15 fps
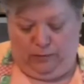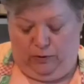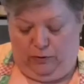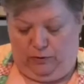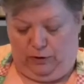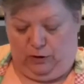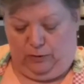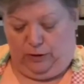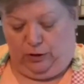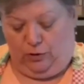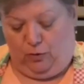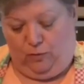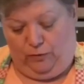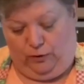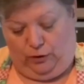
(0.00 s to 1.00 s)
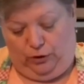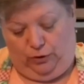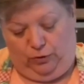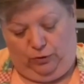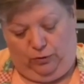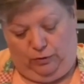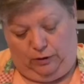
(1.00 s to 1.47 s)
we're going to switch over
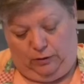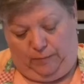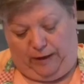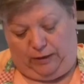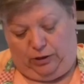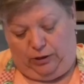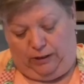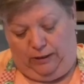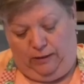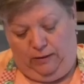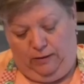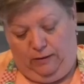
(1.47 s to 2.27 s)
to a spatula